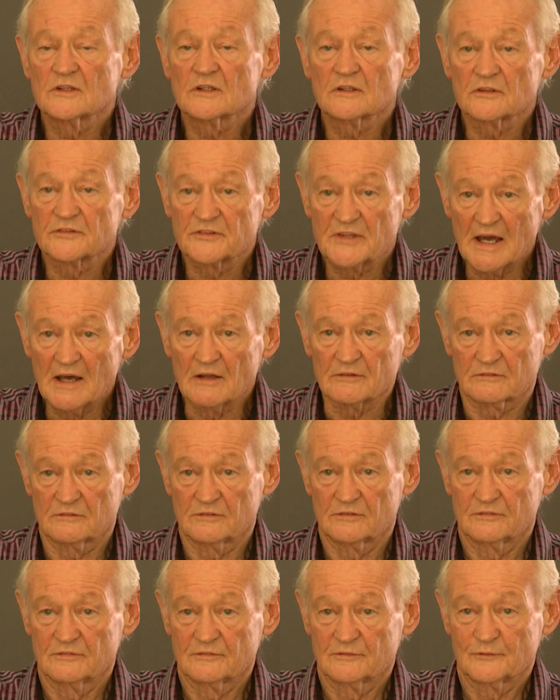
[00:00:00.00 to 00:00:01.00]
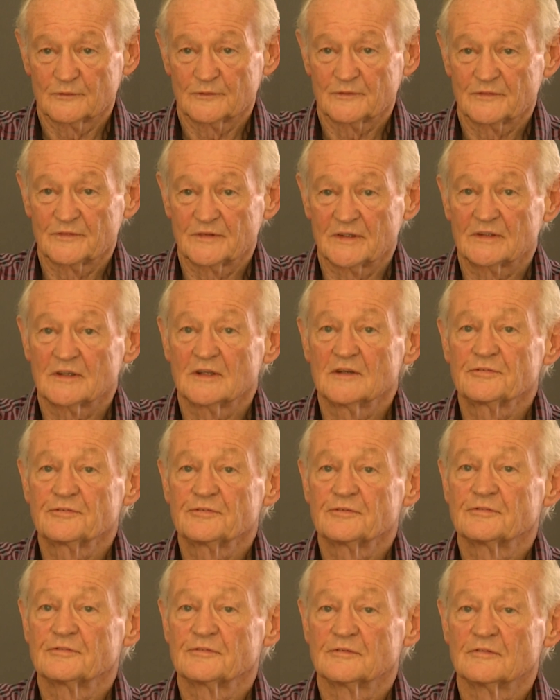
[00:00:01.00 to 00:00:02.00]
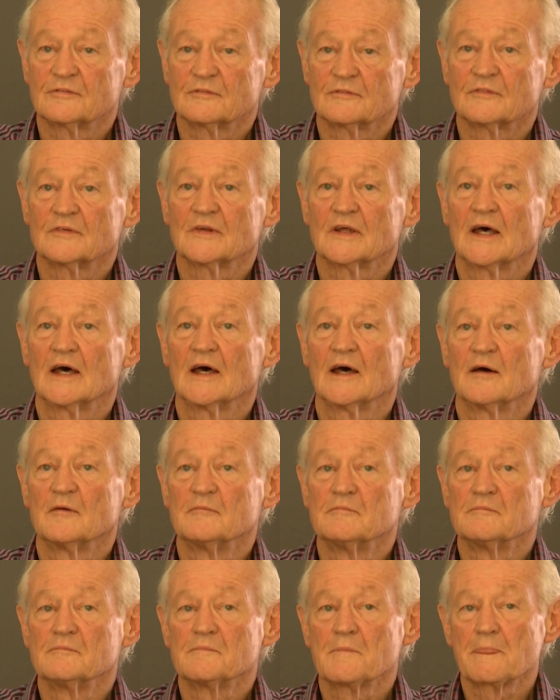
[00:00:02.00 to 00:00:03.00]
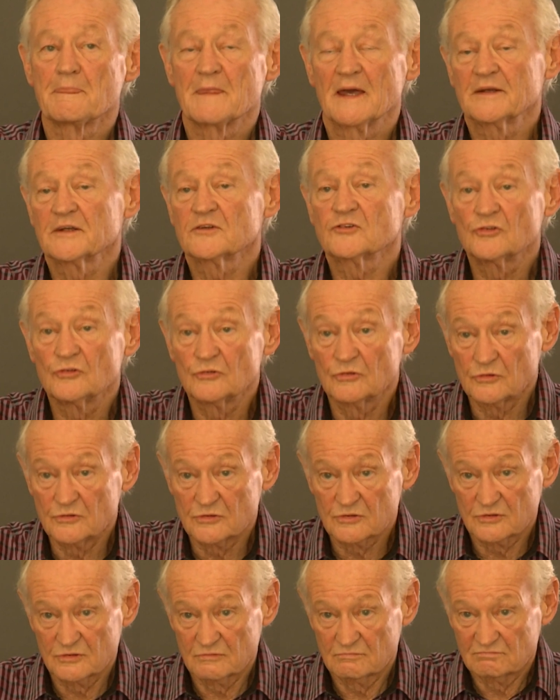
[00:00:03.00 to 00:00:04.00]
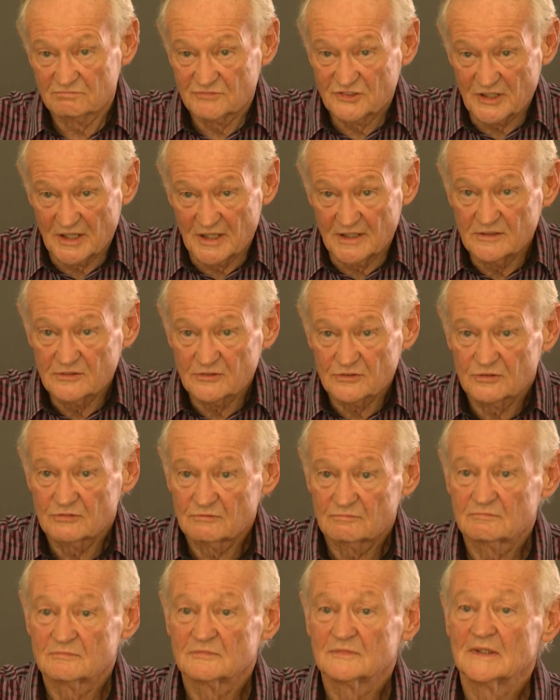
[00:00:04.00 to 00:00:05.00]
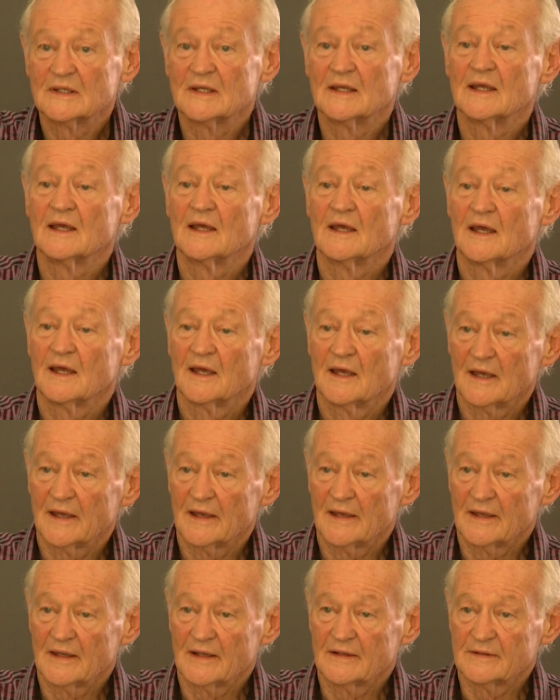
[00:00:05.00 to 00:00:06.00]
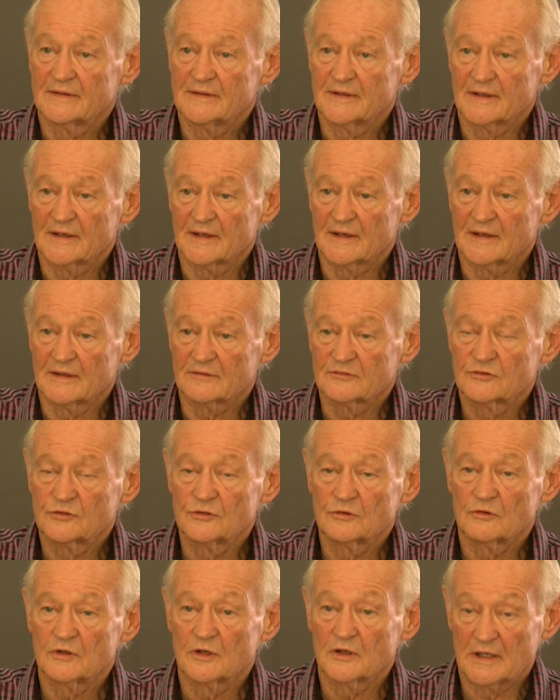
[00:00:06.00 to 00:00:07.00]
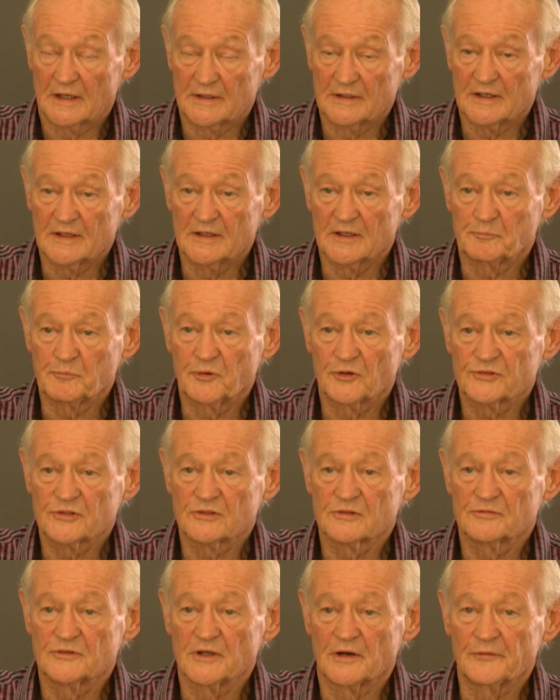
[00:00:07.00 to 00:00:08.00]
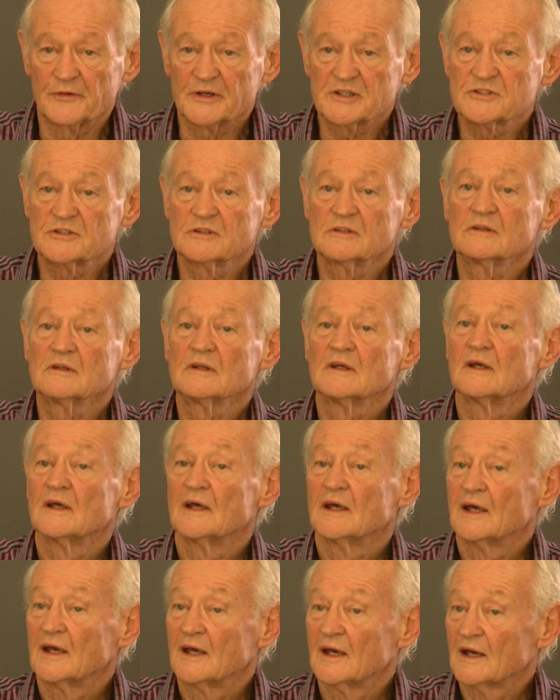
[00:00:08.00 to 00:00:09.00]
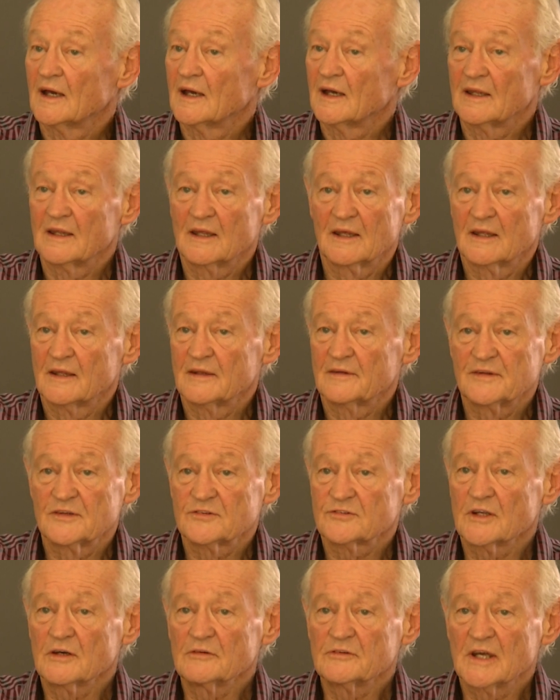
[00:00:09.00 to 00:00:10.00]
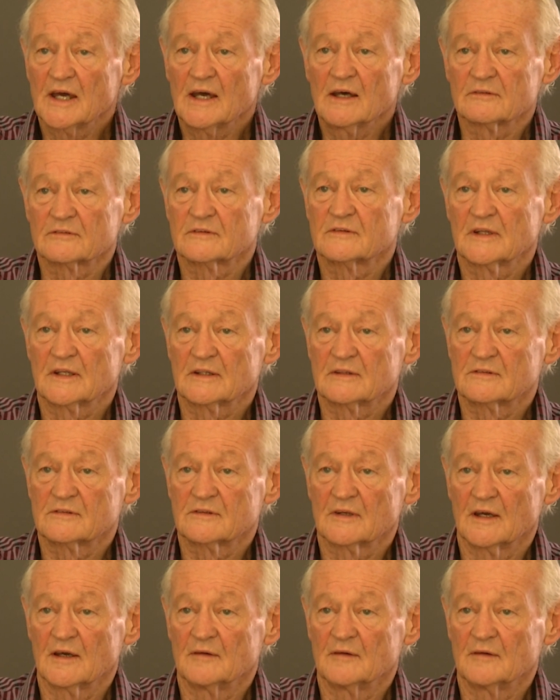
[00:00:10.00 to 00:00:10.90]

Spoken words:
little doubt that if attitudes change and in a positive direction. There's no doubt that,